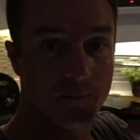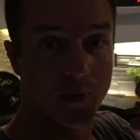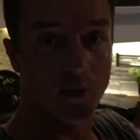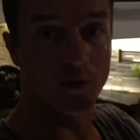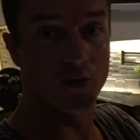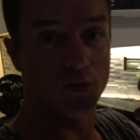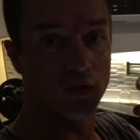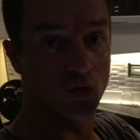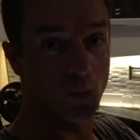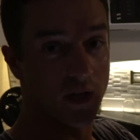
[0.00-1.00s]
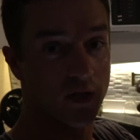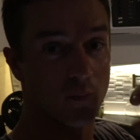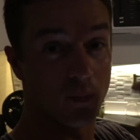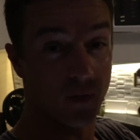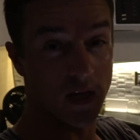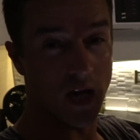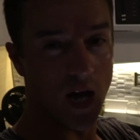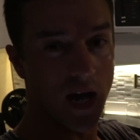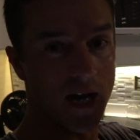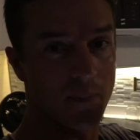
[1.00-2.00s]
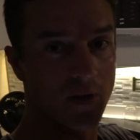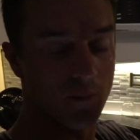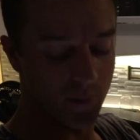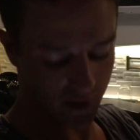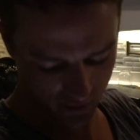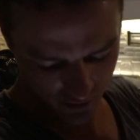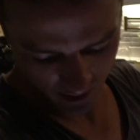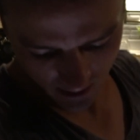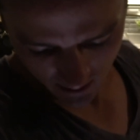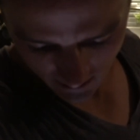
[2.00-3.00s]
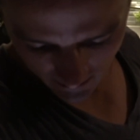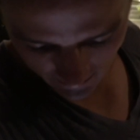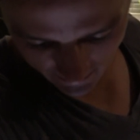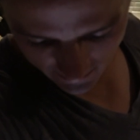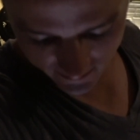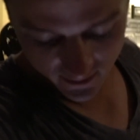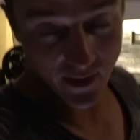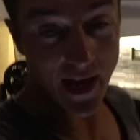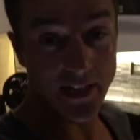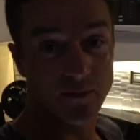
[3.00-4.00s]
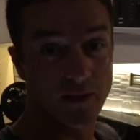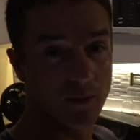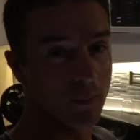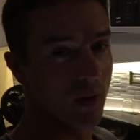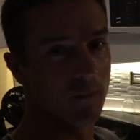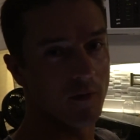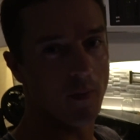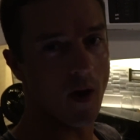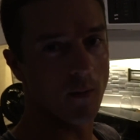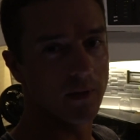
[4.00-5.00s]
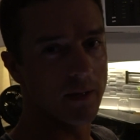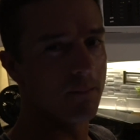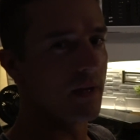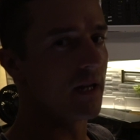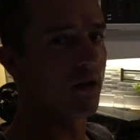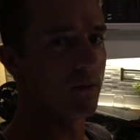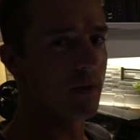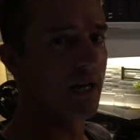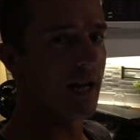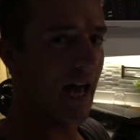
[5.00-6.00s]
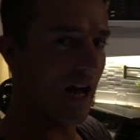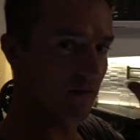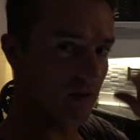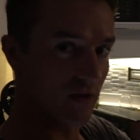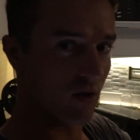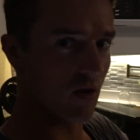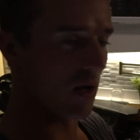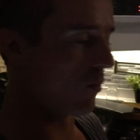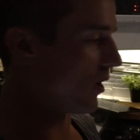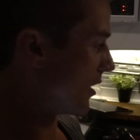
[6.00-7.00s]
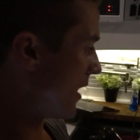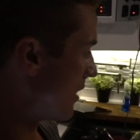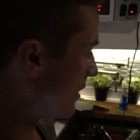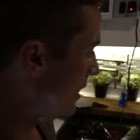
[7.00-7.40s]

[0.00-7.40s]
the bilge switch pretty high up in our bilge, it needs to activate the pump for probably a minute or a minute and a half to suck all that water out.